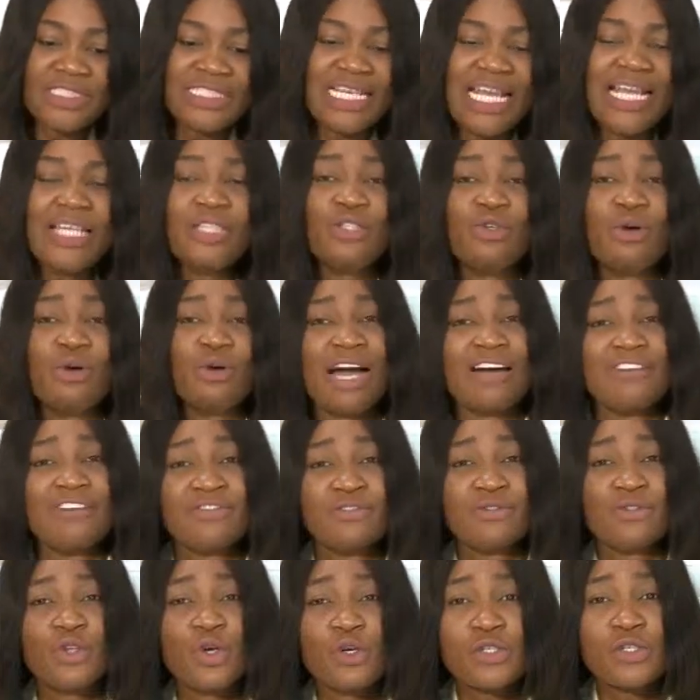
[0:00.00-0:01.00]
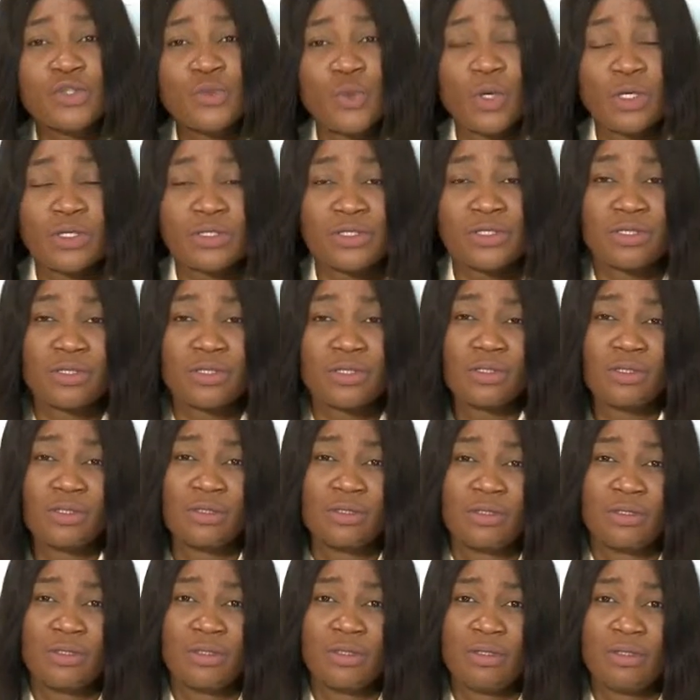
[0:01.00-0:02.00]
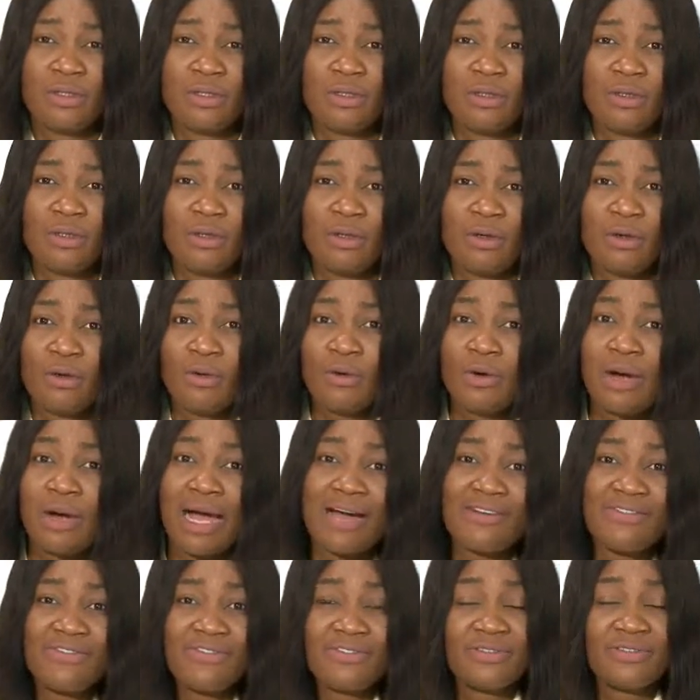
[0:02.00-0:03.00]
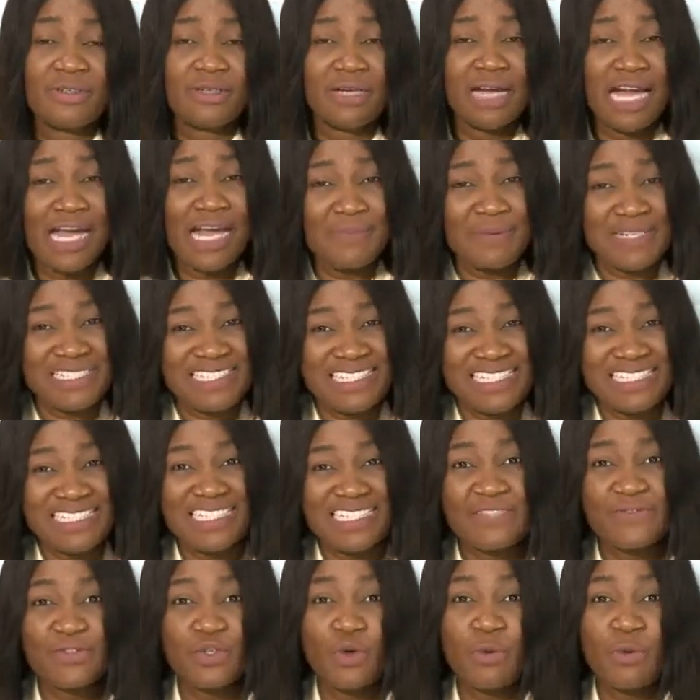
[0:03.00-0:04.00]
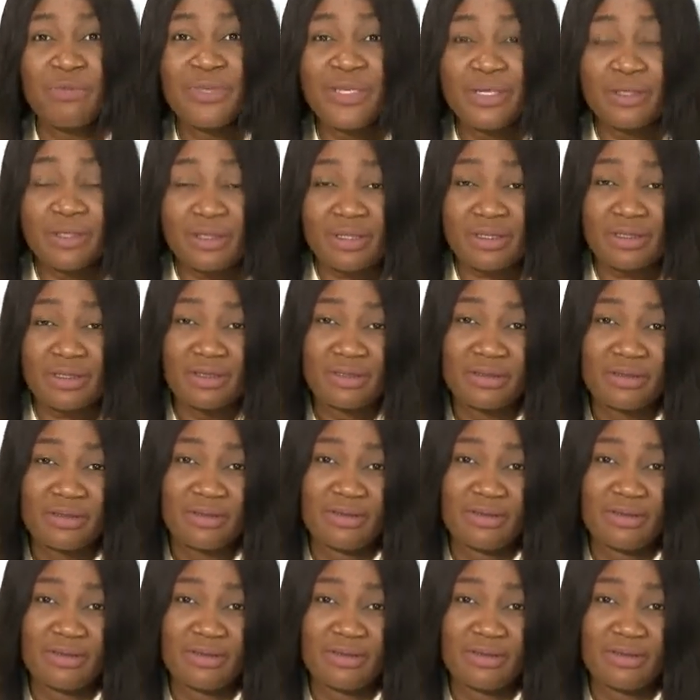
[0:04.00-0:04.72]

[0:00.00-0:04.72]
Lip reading: Then you have those ones who have hypersensitive to milk,